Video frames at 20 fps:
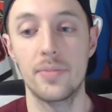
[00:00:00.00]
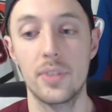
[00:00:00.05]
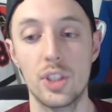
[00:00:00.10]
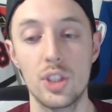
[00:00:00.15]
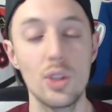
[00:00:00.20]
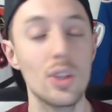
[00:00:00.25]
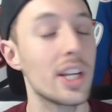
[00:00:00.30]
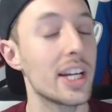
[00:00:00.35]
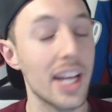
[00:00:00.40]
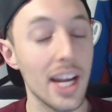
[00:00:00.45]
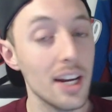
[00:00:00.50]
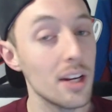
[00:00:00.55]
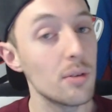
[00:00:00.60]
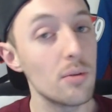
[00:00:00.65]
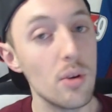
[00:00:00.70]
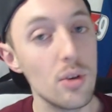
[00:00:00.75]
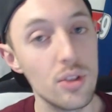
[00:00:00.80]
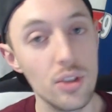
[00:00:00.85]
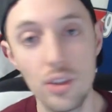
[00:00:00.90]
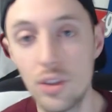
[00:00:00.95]
So like any
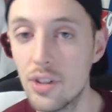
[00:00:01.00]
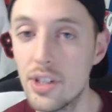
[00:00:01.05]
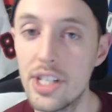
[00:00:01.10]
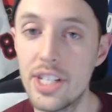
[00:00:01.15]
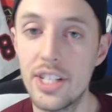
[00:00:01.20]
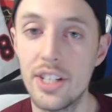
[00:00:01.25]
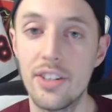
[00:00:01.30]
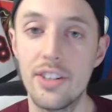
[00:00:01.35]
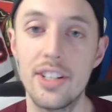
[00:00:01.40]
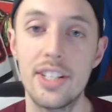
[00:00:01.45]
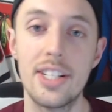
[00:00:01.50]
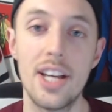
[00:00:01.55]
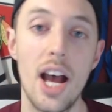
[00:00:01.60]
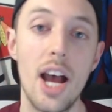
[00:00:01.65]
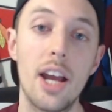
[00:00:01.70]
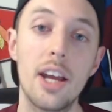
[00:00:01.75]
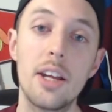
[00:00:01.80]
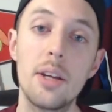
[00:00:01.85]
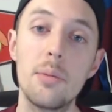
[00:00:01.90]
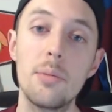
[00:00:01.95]
Road to Glory series,
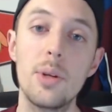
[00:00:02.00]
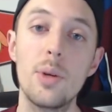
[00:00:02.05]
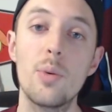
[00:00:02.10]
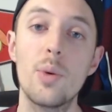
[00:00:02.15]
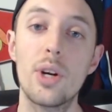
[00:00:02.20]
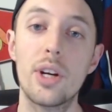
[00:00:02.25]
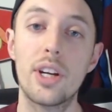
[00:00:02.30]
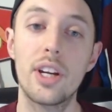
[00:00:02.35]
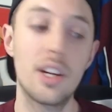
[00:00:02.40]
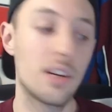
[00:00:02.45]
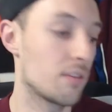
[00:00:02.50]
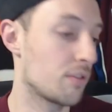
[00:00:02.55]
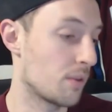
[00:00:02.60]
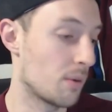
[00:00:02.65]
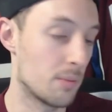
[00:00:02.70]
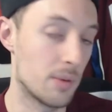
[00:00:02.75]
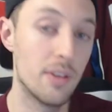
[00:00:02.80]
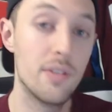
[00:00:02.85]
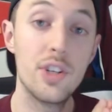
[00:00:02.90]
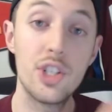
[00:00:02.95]
I'm gonna be working
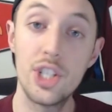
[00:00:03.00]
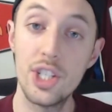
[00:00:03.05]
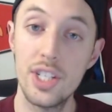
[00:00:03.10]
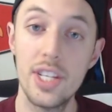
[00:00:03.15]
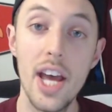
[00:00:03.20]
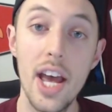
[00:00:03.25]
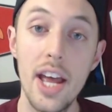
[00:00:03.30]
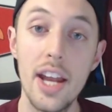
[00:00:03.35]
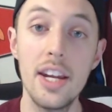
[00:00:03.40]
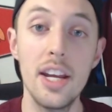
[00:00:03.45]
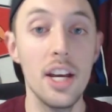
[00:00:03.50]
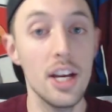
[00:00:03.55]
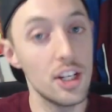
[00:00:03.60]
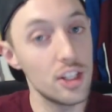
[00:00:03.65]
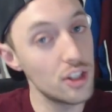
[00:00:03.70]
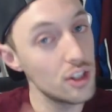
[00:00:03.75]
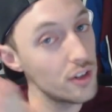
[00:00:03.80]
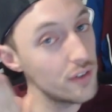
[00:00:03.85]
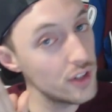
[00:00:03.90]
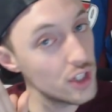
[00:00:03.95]
from Division ten
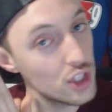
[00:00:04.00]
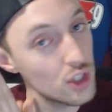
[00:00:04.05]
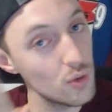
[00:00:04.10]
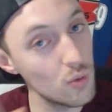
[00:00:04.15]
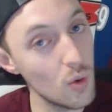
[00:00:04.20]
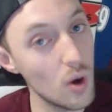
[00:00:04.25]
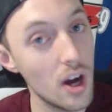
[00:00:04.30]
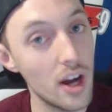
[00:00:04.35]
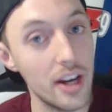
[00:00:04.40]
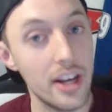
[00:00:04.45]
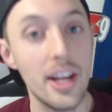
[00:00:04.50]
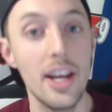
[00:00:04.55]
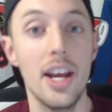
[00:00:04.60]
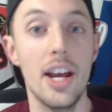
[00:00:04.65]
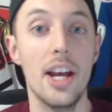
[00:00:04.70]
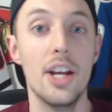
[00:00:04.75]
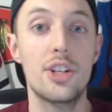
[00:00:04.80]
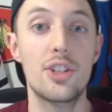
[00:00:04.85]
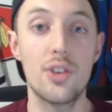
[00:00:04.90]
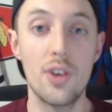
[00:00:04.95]
to Division one
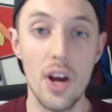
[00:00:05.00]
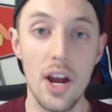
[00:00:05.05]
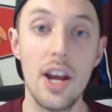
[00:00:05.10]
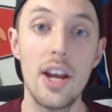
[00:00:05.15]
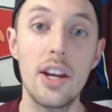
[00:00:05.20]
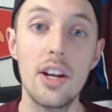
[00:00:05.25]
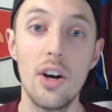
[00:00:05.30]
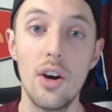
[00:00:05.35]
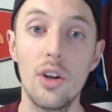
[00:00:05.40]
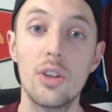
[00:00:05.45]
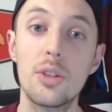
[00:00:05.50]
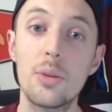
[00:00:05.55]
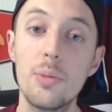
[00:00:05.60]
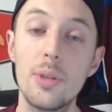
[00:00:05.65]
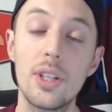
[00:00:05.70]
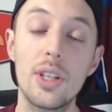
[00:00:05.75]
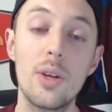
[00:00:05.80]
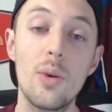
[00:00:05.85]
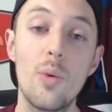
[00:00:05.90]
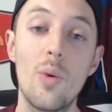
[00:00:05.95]
and try and
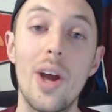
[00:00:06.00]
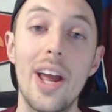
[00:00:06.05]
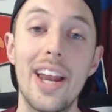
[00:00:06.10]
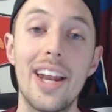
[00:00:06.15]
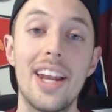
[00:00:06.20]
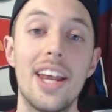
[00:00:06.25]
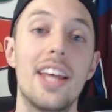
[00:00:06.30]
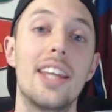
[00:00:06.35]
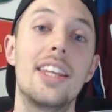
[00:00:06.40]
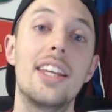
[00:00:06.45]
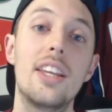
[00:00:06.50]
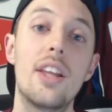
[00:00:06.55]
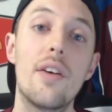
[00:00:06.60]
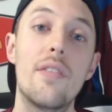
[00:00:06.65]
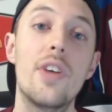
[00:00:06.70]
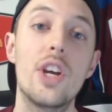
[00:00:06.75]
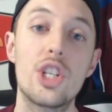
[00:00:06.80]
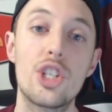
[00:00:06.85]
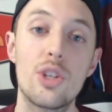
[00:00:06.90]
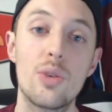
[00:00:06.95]
ultimately win the
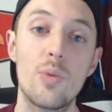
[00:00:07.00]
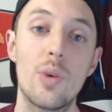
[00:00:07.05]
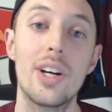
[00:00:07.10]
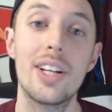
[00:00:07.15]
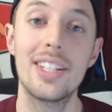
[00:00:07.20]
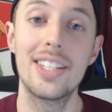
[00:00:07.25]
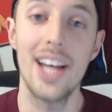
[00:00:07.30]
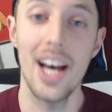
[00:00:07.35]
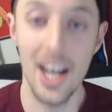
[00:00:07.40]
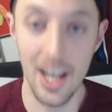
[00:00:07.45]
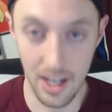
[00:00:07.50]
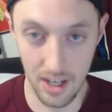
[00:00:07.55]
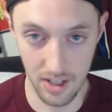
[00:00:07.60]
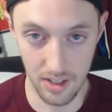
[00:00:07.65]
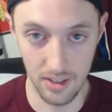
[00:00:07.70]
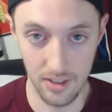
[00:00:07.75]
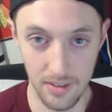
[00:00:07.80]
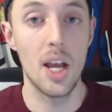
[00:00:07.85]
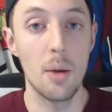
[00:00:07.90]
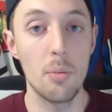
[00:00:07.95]
Division one title.
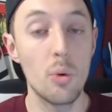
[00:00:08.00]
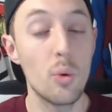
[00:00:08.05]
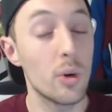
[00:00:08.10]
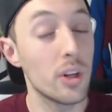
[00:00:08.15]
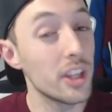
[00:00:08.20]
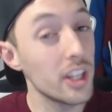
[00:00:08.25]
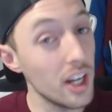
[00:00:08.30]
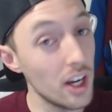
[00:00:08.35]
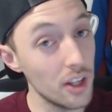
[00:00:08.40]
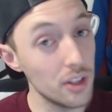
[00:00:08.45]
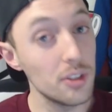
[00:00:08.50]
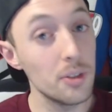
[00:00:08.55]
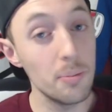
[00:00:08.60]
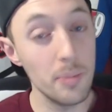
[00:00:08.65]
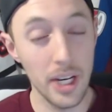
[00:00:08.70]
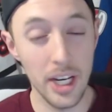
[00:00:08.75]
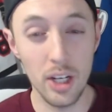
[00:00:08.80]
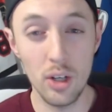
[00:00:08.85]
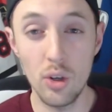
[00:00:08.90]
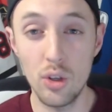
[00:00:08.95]
But one of the other
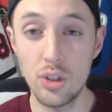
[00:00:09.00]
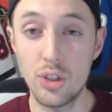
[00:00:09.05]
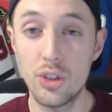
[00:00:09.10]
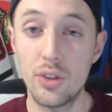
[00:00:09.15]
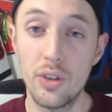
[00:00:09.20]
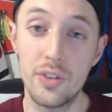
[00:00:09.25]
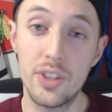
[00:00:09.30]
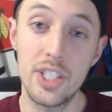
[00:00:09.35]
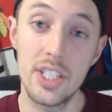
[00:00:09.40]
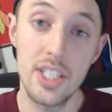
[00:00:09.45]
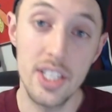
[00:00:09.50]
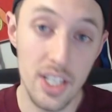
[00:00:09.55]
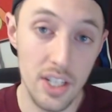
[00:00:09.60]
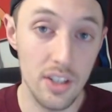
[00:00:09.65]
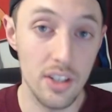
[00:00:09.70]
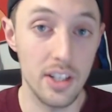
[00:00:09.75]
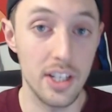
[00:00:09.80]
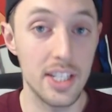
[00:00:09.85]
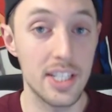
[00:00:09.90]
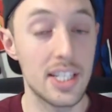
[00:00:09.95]
main goals throughout the
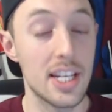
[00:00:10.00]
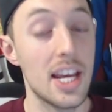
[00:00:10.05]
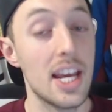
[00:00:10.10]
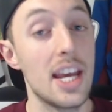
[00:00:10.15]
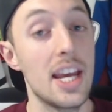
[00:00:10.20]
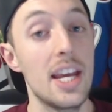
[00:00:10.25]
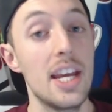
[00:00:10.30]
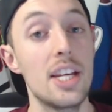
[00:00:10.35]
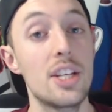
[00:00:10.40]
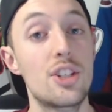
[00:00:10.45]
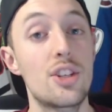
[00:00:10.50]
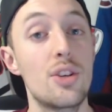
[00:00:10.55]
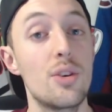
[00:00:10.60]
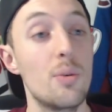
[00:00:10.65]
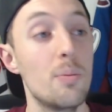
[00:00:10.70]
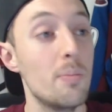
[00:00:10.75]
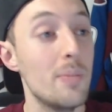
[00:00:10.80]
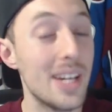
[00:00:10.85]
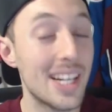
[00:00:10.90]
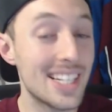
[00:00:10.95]
series is to
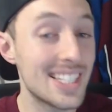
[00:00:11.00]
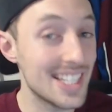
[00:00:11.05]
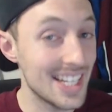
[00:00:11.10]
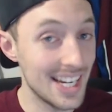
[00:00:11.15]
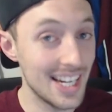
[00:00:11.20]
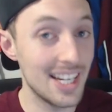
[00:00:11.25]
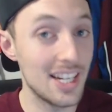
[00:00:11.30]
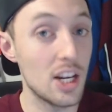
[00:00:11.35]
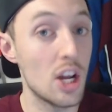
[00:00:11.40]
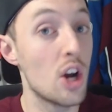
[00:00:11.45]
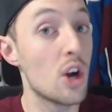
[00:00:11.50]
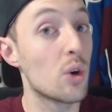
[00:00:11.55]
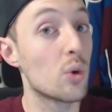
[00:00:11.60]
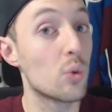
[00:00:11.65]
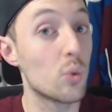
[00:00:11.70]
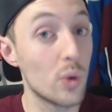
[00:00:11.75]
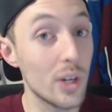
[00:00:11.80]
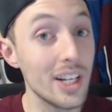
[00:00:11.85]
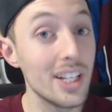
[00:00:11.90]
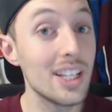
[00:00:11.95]
mix in
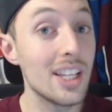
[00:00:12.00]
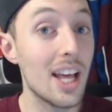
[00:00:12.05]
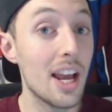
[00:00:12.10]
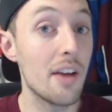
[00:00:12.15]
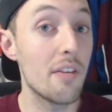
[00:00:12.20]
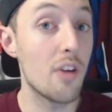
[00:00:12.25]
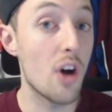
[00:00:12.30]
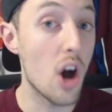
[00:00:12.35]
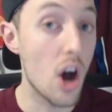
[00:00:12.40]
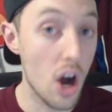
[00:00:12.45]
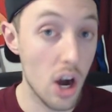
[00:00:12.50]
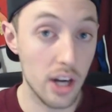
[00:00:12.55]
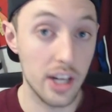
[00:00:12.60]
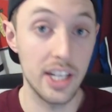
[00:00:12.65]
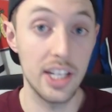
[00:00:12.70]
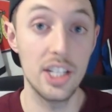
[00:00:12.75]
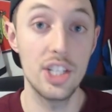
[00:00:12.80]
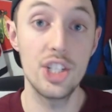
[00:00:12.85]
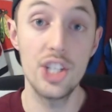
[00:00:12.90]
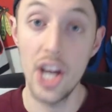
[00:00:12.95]
real life
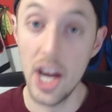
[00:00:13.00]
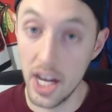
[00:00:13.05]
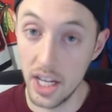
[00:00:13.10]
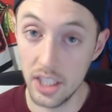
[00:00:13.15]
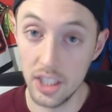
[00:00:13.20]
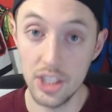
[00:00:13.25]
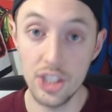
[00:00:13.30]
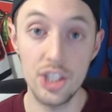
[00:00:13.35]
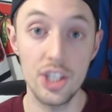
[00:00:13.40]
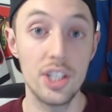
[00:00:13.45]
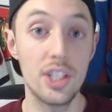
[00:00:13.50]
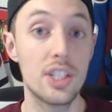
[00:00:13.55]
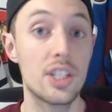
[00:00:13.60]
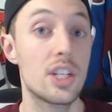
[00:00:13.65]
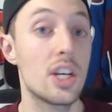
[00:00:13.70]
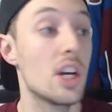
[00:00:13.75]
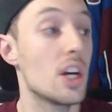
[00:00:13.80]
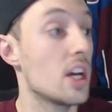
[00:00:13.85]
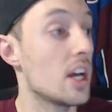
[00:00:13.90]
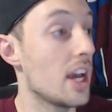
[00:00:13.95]
hockey challenges
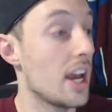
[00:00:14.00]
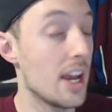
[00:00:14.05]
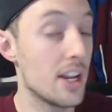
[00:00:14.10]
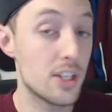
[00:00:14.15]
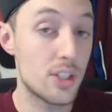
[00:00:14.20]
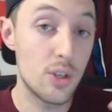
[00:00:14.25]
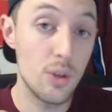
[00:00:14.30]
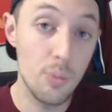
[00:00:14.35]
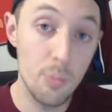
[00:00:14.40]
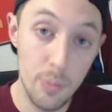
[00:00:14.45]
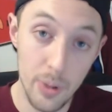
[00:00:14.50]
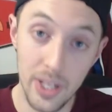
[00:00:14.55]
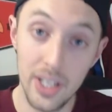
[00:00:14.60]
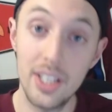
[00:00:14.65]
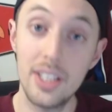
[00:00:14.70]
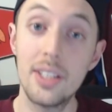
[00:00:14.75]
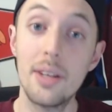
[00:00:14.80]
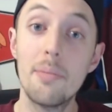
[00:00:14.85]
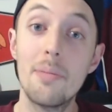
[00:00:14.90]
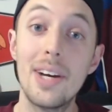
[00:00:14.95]
to
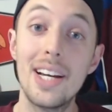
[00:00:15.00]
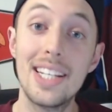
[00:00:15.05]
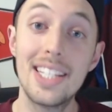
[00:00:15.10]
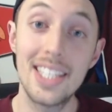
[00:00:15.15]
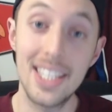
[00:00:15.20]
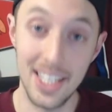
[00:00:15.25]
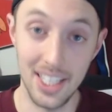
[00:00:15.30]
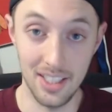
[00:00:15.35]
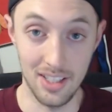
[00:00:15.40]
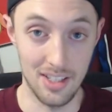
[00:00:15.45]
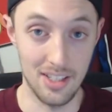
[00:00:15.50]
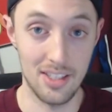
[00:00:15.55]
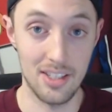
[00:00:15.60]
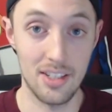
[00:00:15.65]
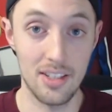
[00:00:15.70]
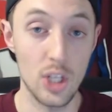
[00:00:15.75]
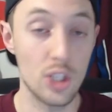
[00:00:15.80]
build my skills.